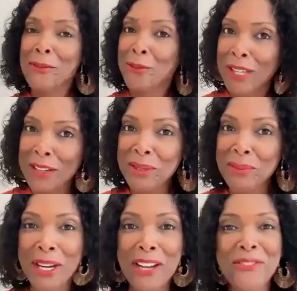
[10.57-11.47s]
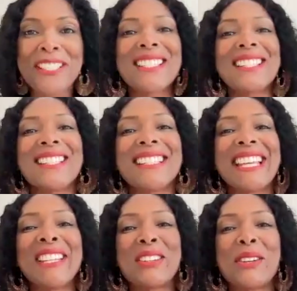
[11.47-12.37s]
very proud
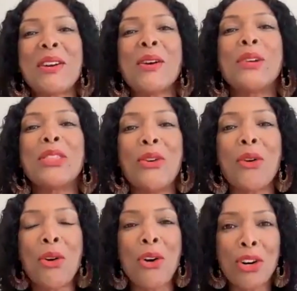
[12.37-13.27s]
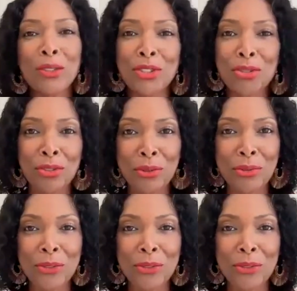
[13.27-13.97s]
facilitator with AllTruth.